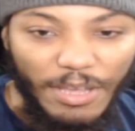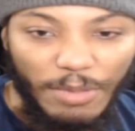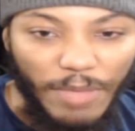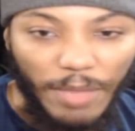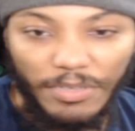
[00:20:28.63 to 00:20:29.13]

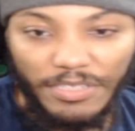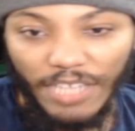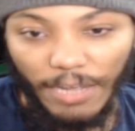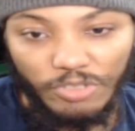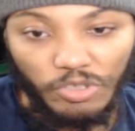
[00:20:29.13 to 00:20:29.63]
maybe a
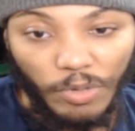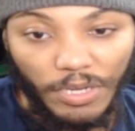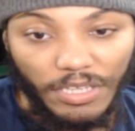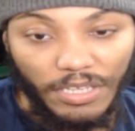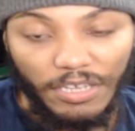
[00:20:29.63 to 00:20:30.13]
top
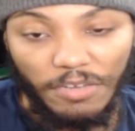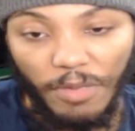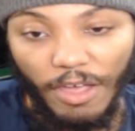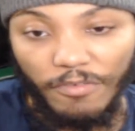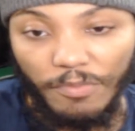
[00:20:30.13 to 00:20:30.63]
20 in the
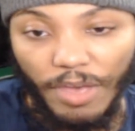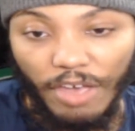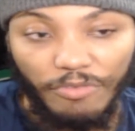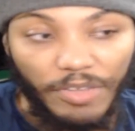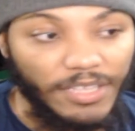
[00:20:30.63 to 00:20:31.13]
pound for
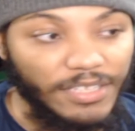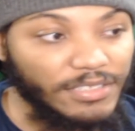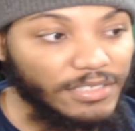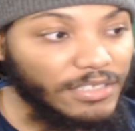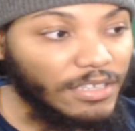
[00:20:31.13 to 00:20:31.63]
pound
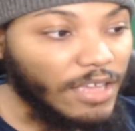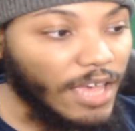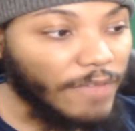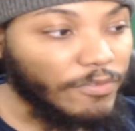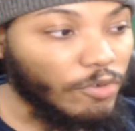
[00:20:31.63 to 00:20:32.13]
rankings
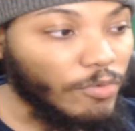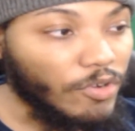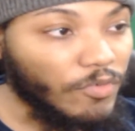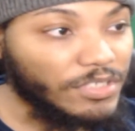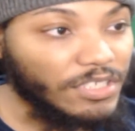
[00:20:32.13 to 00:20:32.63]
after a
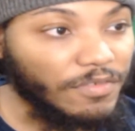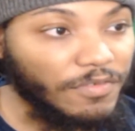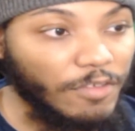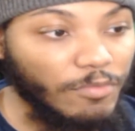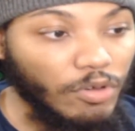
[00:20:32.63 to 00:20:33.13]
win over
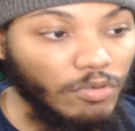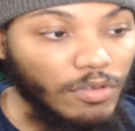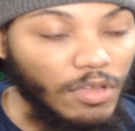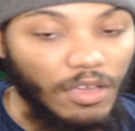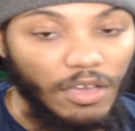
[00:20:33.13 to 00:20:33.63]

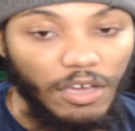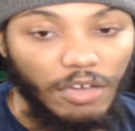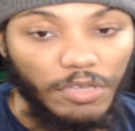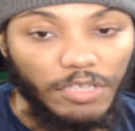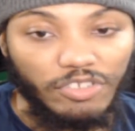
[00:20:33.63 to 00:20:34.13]
Teofimo.
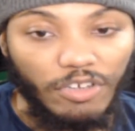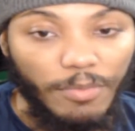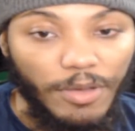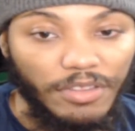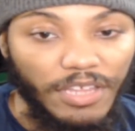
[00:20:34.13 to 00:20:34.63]
We could talk
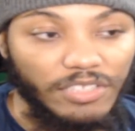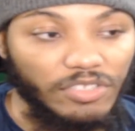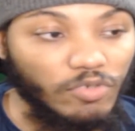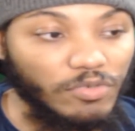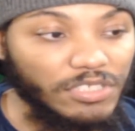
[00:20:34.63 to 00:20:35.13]
about that
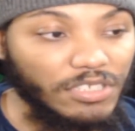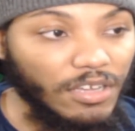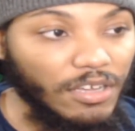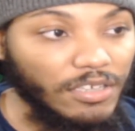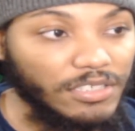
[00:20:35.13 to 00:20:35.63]
too with
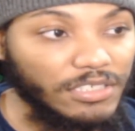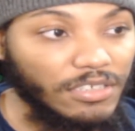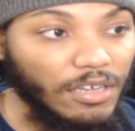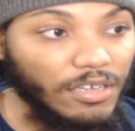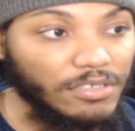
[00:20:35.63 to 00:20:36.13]

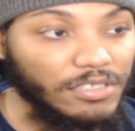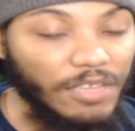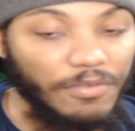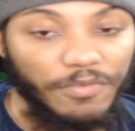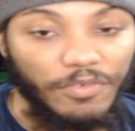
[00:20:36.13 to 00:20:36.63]

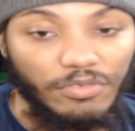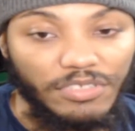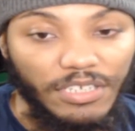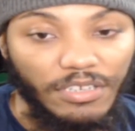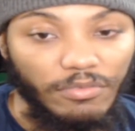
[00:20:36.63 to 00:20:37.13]
Stephen
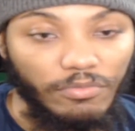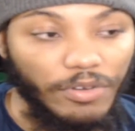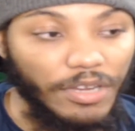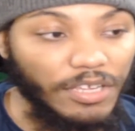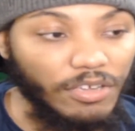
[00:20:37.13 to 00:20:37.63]
Fulton,
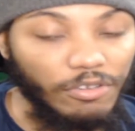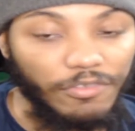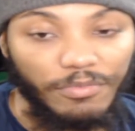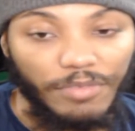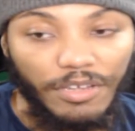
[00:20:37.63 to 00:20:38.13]
where he
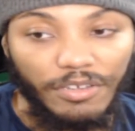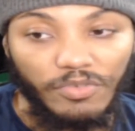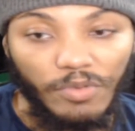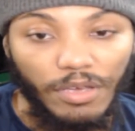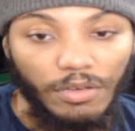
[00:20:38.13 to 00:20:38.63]
goes from here
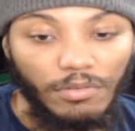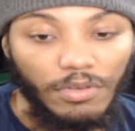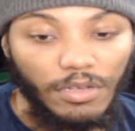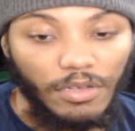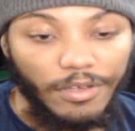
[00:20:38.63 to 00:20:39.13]
as well.
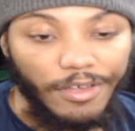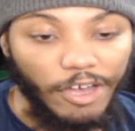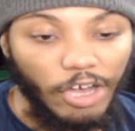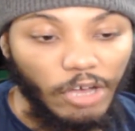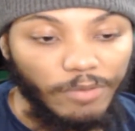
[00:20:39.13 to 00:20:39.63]

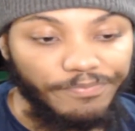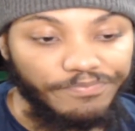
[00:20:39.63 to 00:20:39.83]
Um,